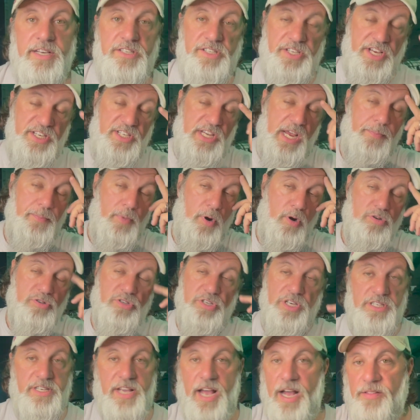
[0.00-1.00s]
CJ
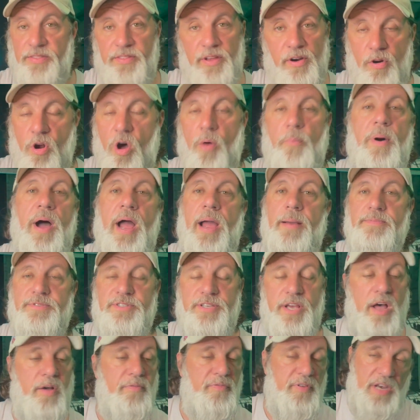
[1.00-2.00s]
Mosley's out there all by
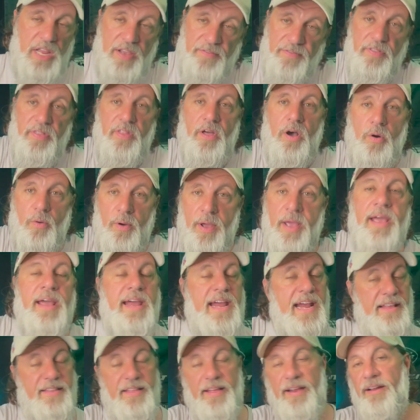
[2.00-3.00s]
himself. And even though
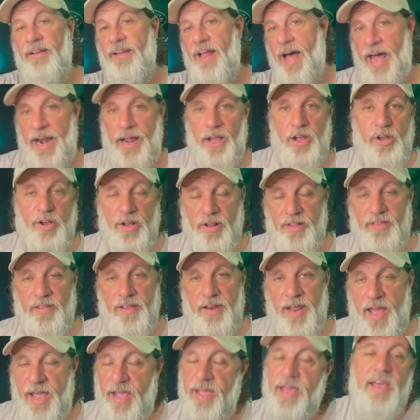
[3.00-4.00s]
he did a lot of good
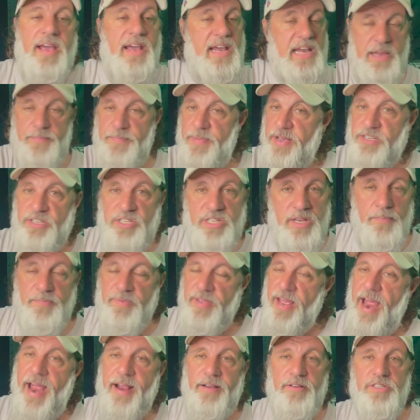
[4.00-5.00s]
today, he missed some
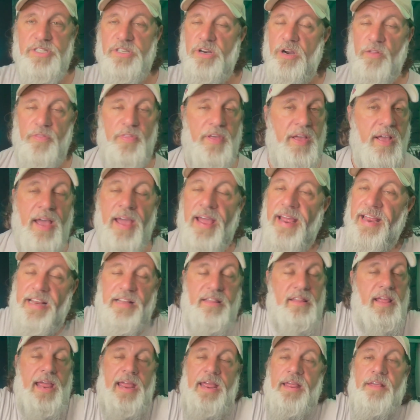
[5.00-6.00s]
tackles and everything.
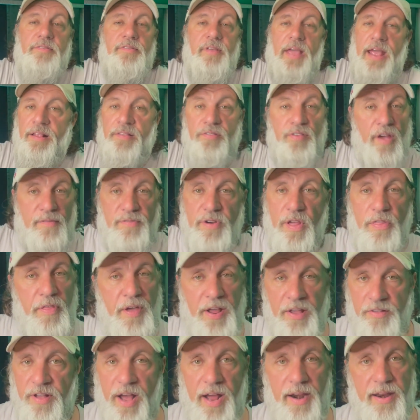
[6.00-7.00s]
He, he's it's
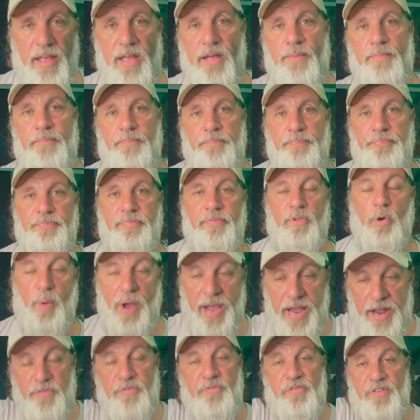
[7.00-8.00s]
everything's on him. The
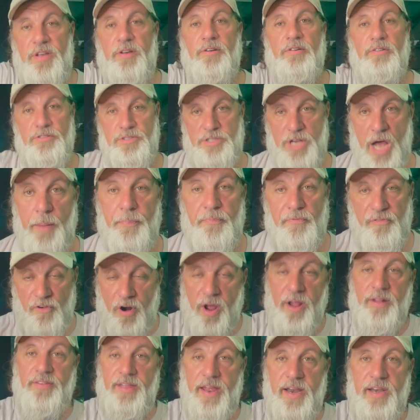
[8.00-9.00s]
way it feels up
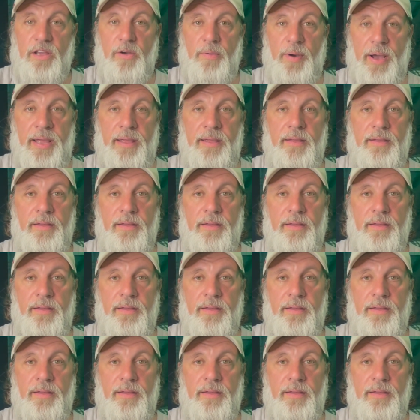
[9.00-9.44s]
front anyway.